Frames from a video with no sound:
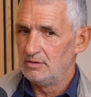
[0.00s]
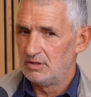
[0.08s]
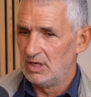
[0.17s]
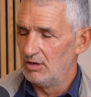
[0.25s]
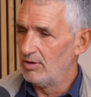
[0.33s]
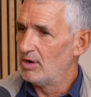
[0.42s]

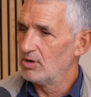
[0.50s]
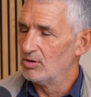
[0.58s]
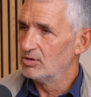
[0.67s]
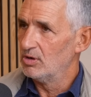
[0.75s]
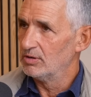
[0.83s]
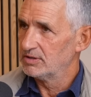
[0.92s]
zero
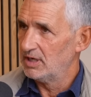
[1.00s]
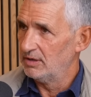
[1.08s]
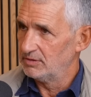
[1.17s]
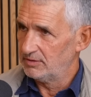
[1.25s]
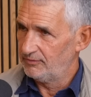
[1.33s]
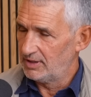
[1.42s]
alcohol
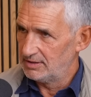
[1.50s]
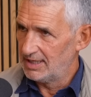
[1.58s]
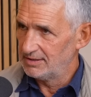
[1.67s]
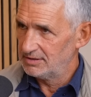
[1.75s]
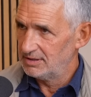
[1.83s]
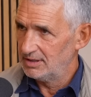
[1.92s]
cocktails are
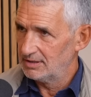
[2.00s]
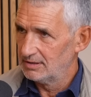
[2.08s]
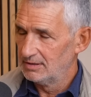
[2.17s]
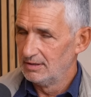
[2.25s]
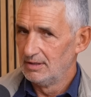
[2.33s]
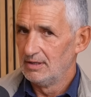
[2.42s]
fantastic.
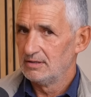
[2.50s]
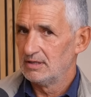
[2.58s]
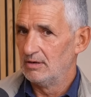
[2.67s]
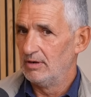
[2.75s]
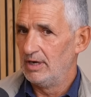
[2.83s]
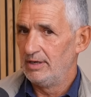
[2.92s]
Yeah.
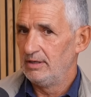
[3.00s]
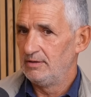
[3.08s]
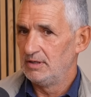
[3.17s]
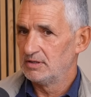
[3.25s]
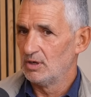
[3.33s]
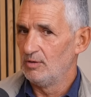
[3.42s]
So I,
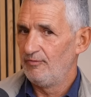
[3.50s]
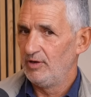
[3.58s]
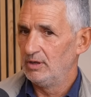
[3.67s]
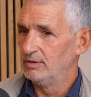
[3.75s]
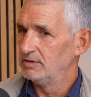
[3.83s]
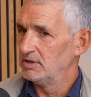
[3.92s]
this whole
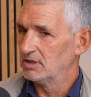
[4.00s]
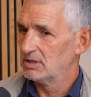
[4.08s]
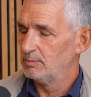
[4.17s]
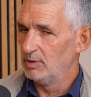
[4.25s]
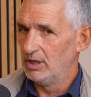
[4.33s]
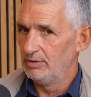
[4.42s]
field is
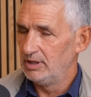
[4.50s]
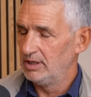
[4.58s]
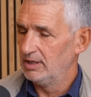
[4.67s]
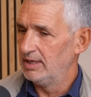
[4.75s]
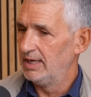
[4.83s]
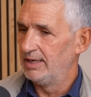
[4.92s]

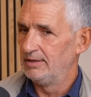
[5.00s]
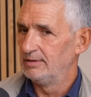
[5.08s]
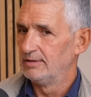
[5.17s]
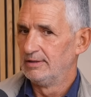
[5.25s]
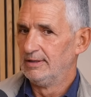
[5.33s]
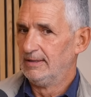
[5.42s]
exploding.
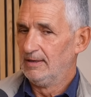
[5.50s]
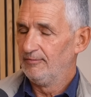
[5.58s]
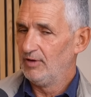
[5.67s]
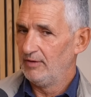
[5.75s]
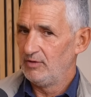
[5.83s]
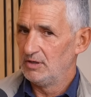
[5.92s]
And
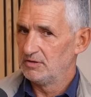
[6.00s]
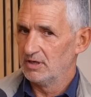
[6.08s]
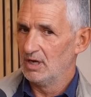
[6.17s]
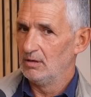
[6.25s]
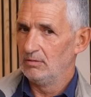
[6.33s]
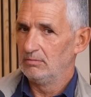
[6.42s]
five years
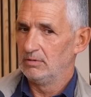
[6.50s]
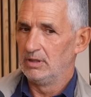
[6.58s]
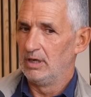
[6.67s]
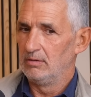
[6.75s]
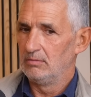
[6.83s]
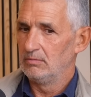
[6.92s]
ago,
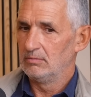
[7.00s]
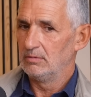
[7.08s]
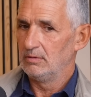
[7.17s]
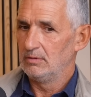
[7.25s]
you know,